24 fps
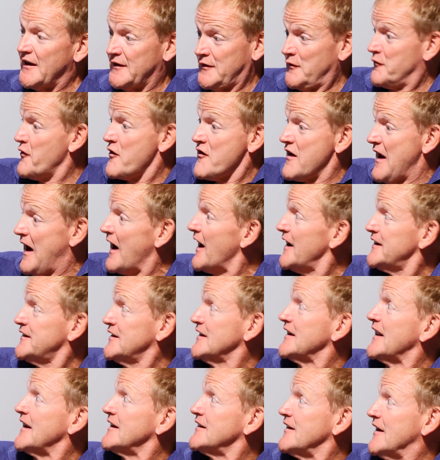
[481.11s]
is a very
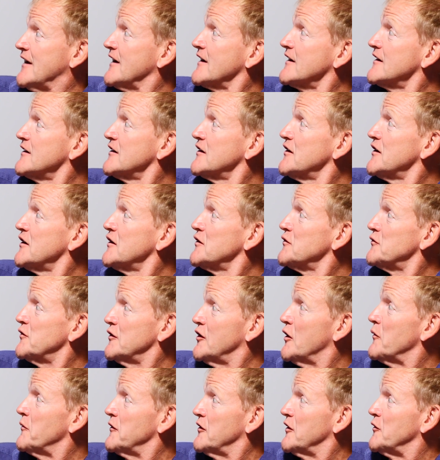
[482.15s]
isolating
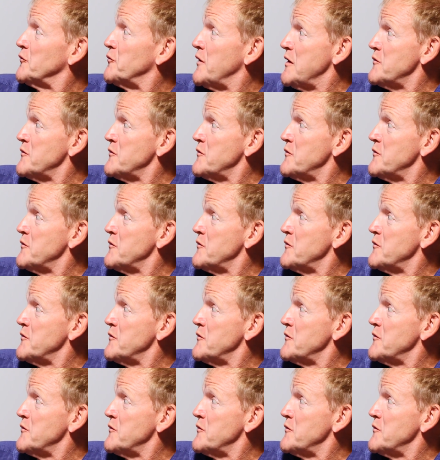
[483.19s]
phenomenon.